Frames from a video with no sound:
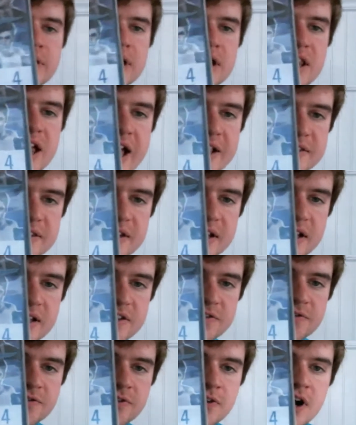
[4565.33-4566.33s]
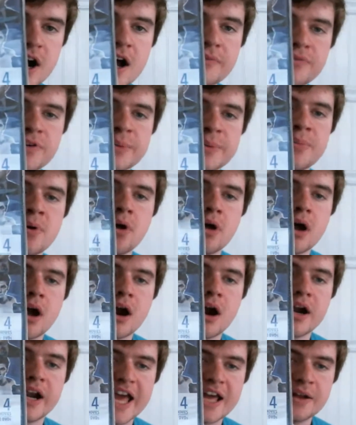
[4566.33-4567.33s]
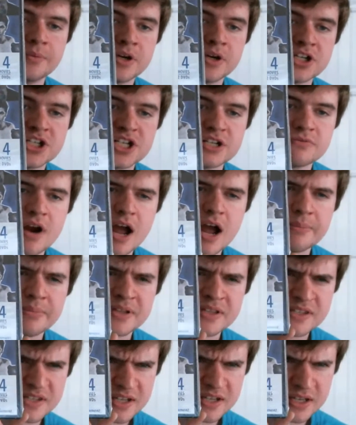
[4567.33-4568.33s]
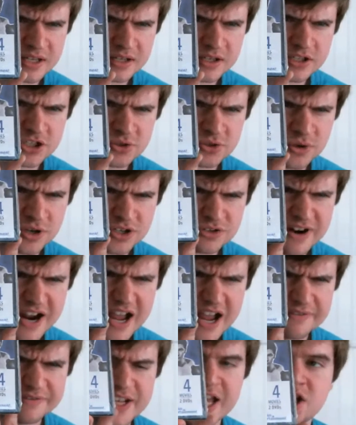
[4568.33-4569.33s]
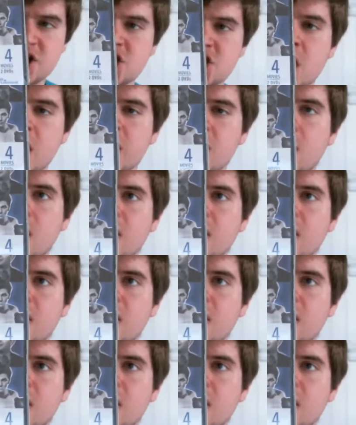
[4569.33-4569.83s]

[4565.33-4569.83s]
Hollywood Classics for Humphrey Bogart, Edward G. Robinson, George Raft, and John